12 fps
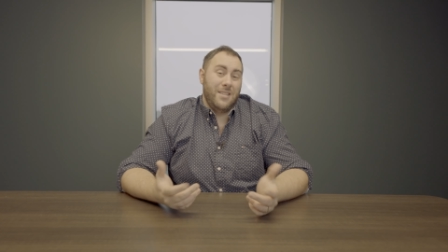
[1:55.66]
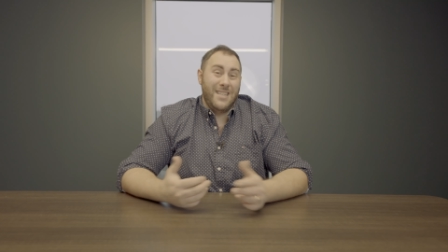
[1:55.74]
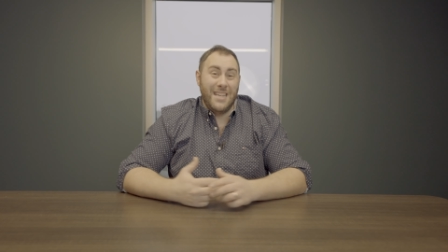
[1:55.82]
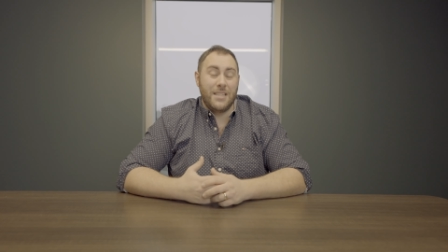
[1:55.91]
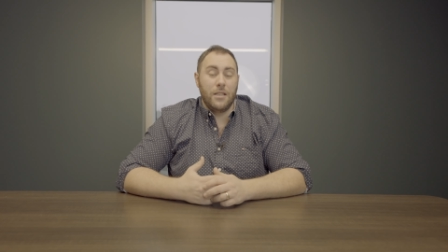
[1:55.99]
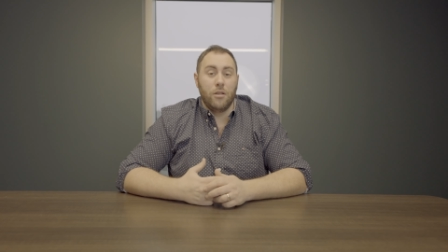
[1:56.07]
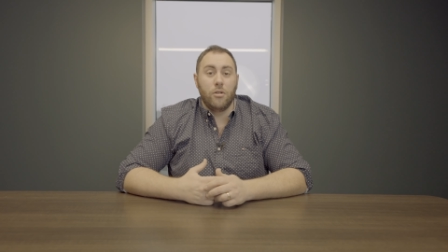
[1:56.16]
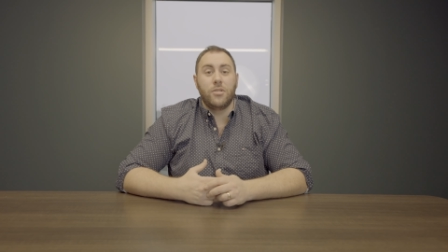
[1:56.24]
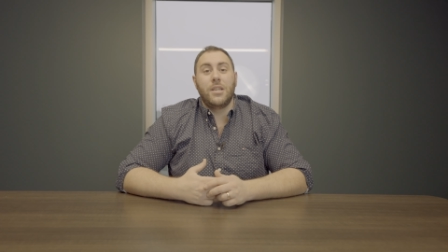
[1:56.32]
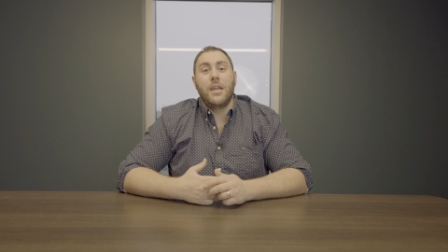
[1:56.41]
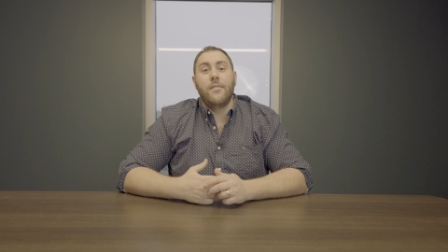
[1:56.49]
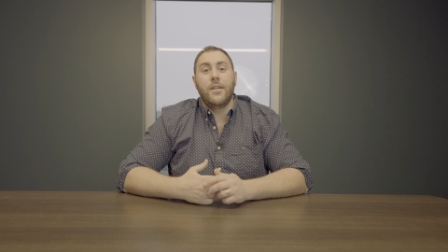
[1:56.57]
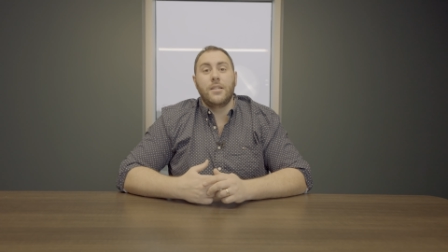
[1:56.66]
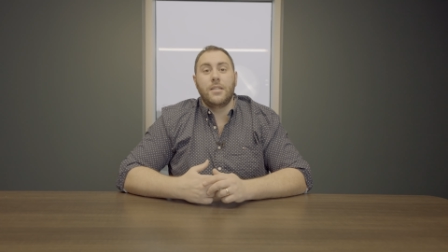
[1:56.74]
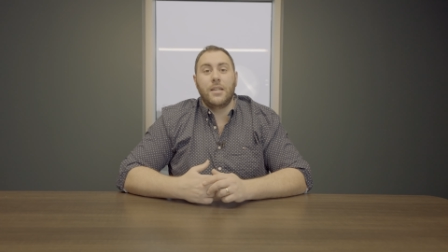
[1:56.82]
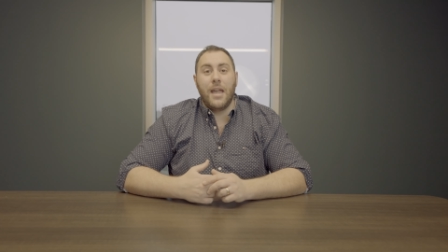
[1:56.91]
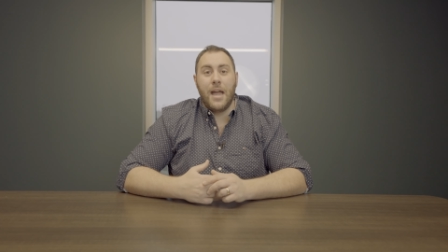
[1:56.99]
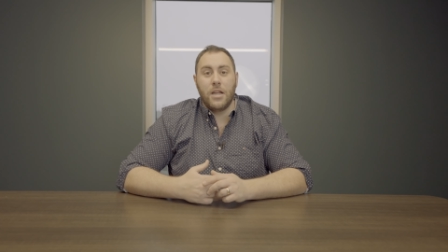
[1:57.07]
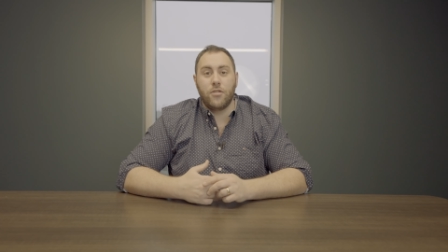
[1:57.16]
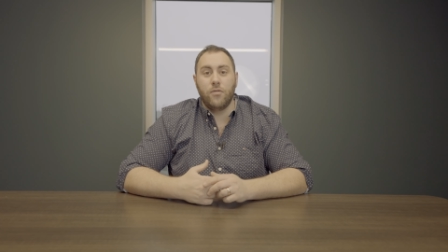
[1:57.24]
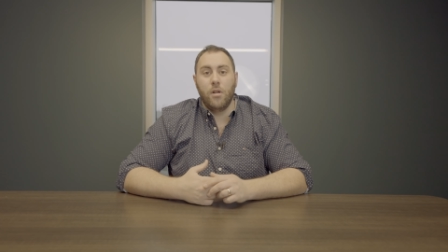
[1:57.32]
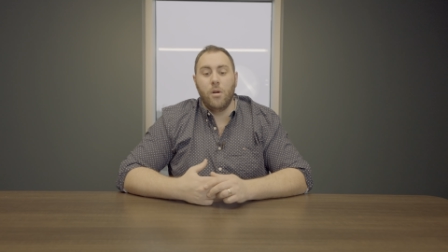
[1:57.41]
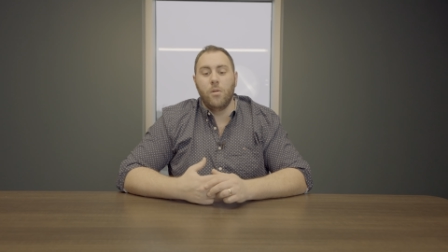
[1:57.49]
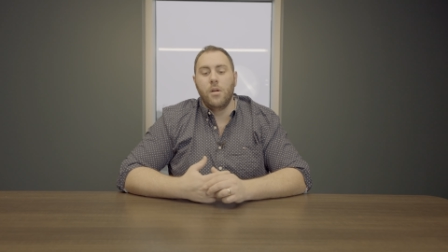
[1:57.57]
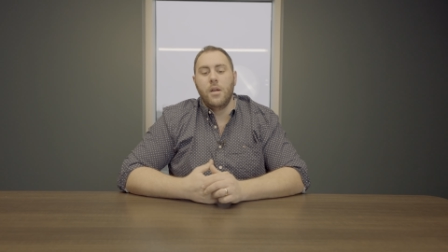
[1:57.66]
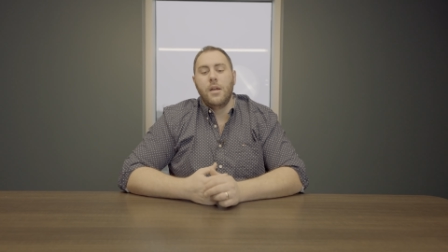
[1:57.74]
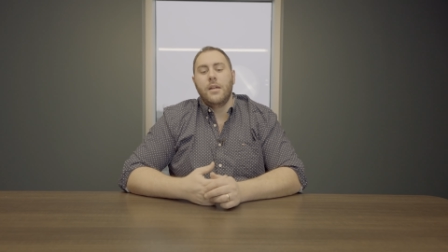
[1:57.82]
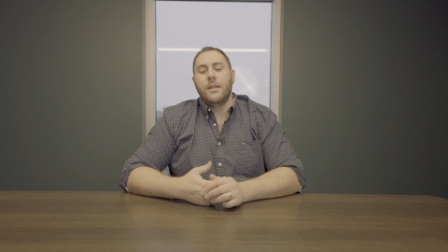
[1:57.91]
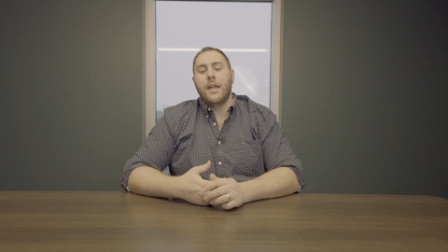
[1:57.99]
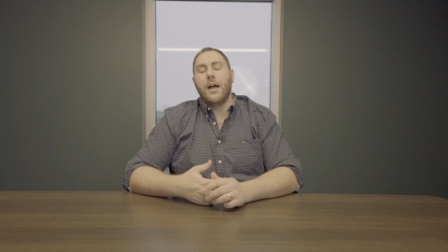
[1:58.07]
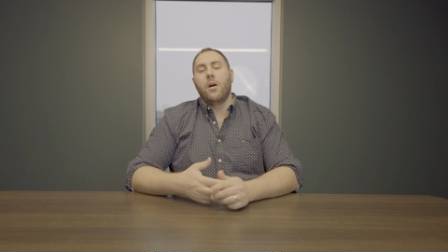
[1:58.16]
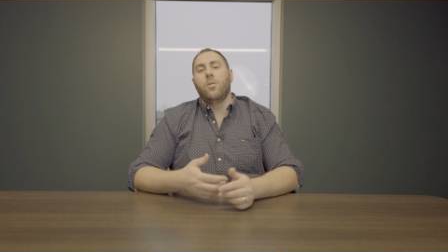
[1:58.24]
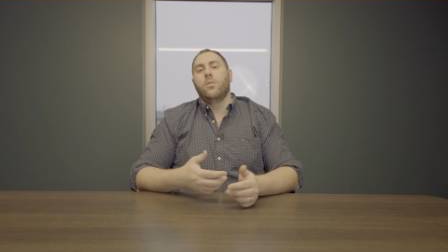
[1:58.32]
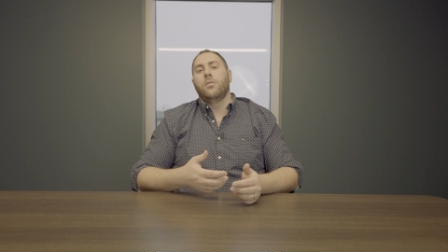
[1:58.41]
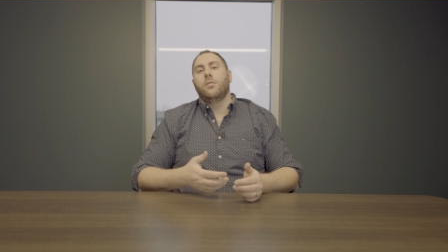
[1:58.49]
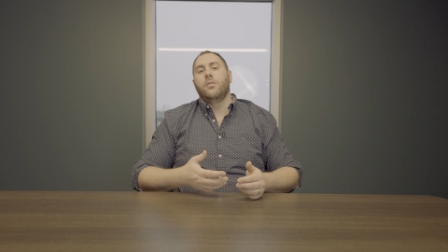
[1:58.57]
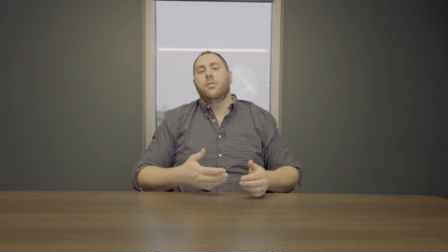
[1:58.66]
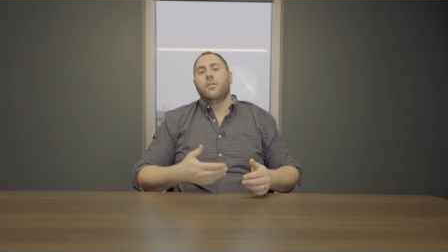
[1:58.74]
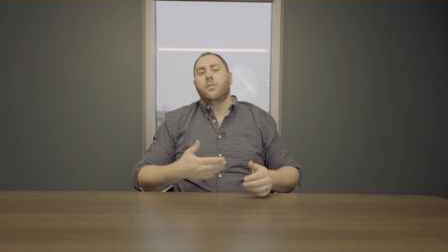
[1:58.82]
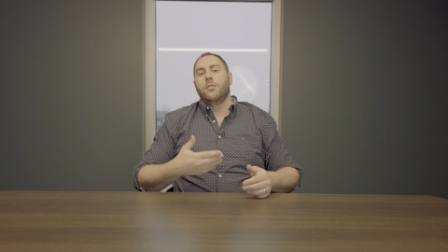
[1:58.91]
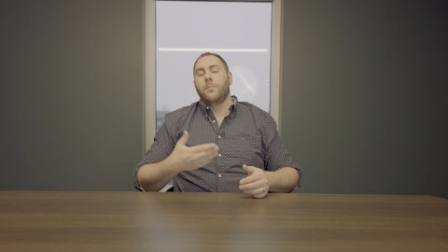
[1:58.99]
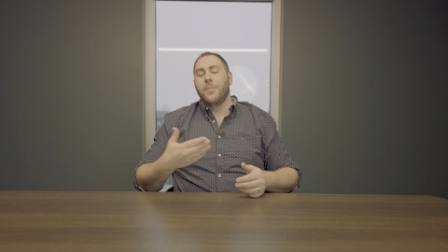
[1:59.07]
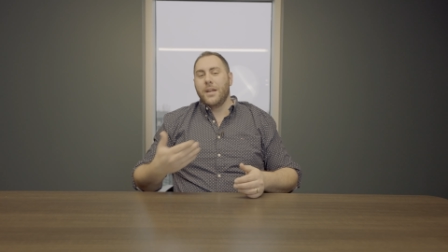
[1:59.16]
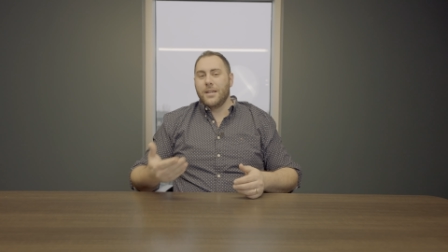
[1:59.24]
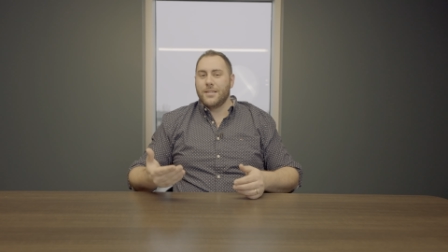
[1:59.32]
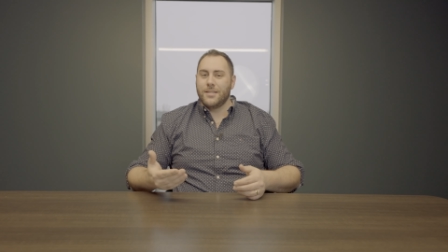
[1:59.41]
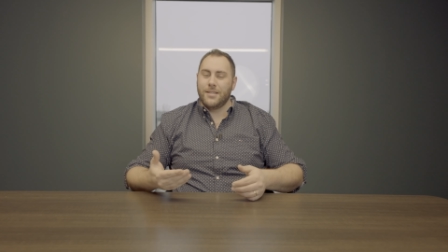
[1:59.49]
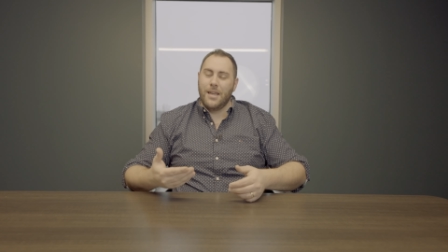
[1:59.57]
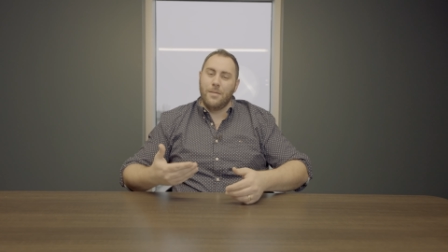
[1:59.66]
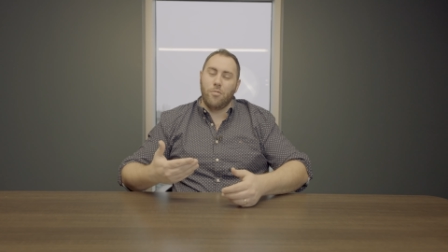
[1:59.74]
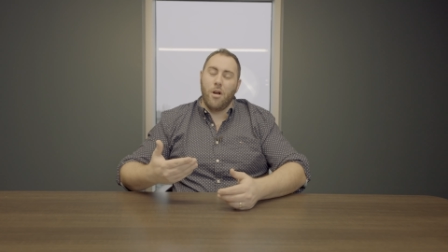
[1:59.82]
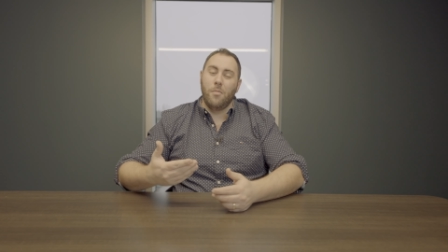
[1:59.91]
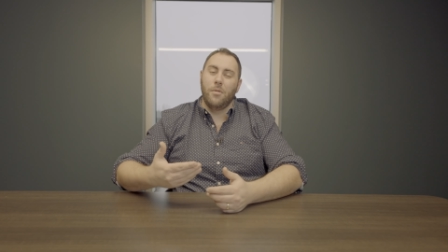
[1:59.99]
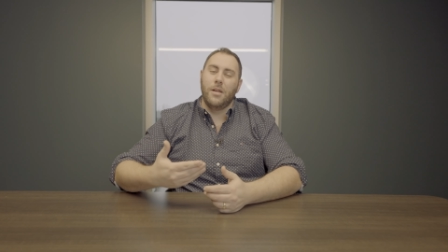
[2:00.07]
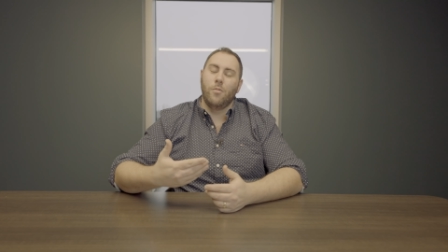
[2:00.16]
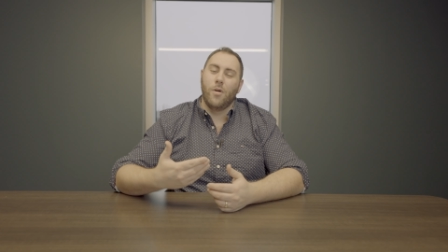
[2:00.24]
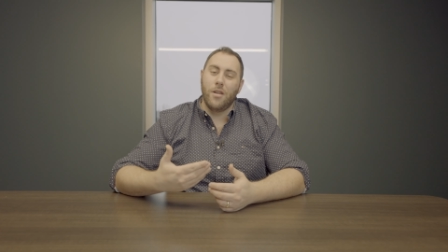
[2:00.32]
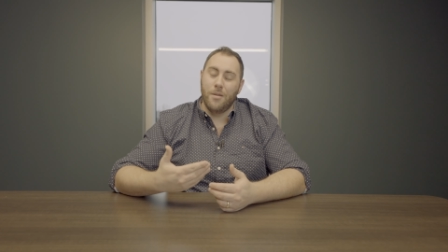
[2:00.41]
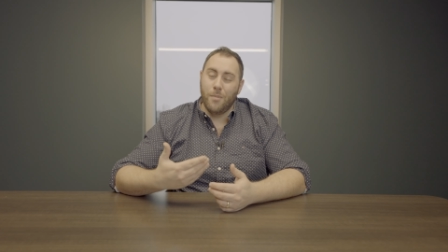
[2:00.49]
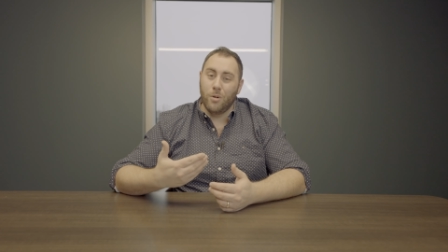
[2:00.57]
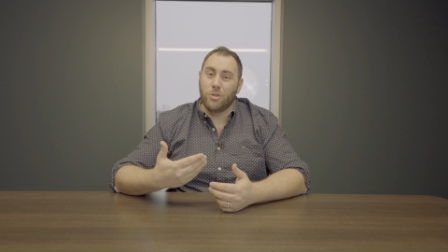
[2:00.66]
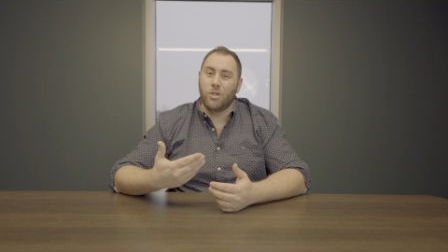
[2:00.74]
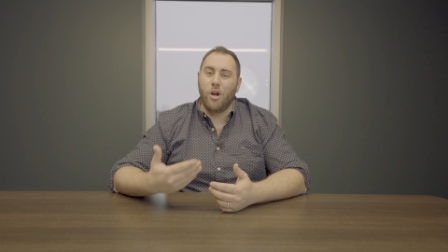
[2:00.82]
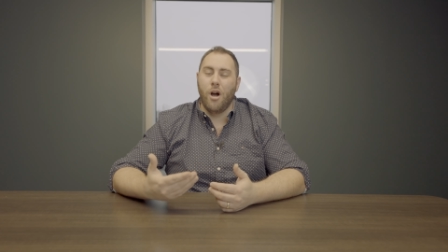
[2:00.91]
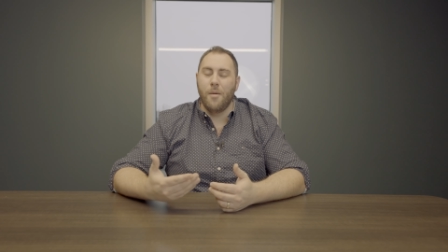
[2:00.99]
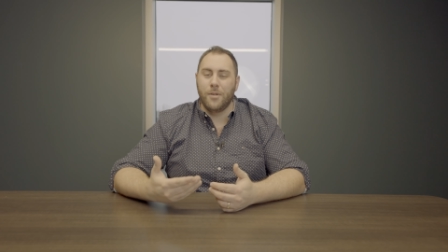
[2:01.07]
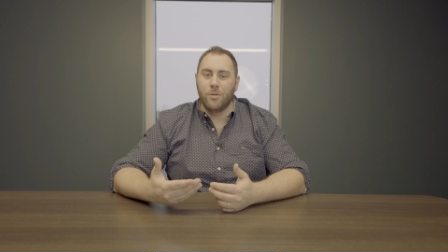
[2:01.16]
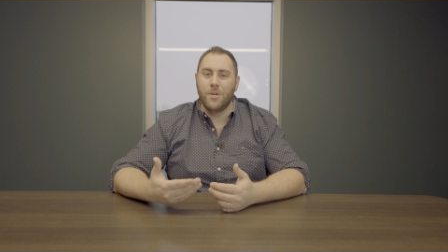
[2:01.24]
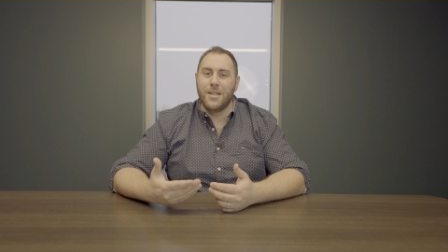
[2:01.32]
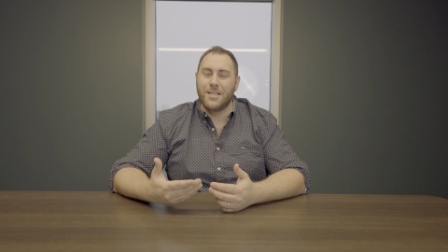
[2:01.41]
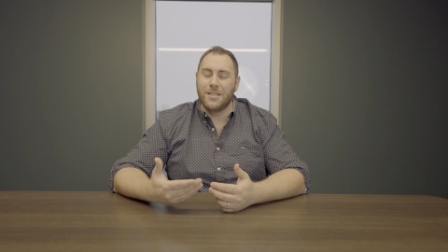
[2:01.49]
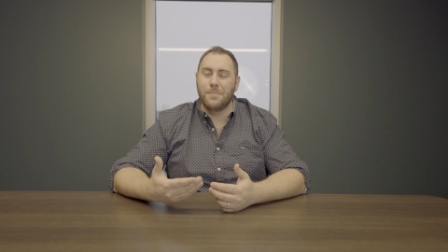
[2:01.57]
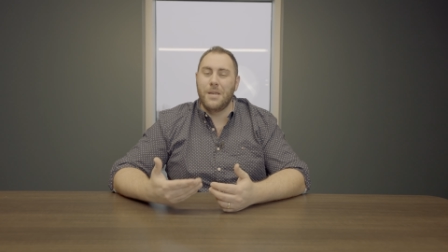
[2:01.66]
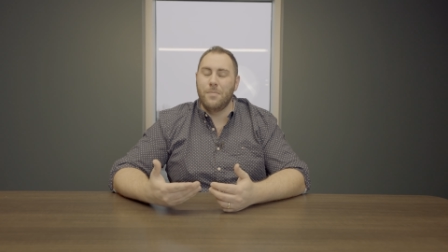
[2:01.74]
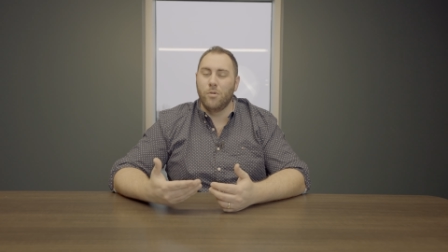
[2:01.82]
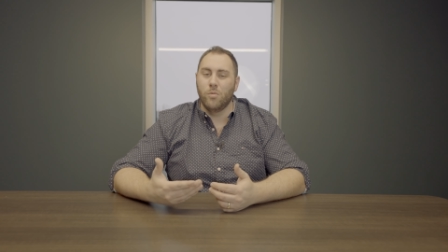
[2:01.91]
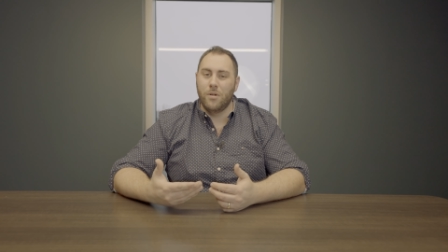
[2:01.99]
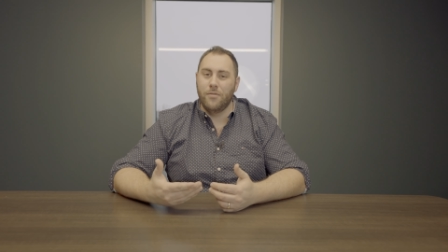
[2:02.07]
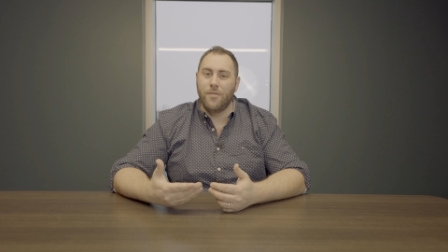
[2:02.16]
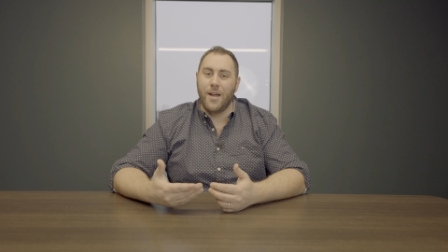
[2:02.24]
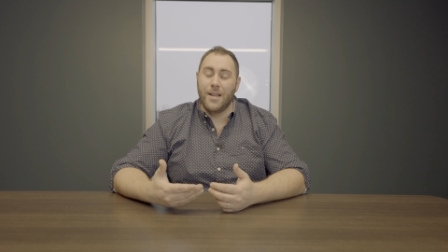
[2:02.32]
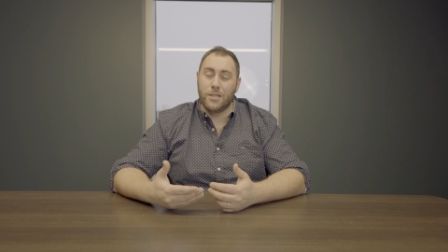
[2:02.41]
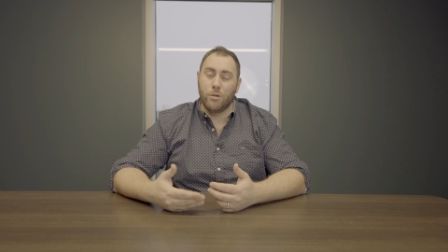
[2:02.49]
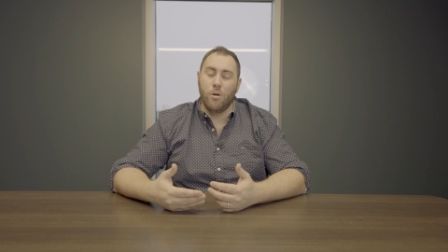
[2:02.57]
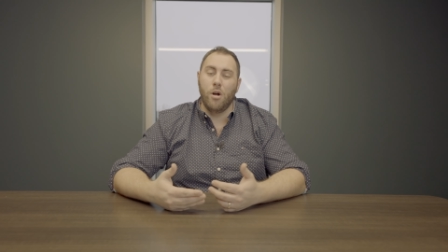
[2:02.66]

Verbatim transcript: decent little savings and cash flow. Now, the biggest and probably one of the most common reasons people refinance their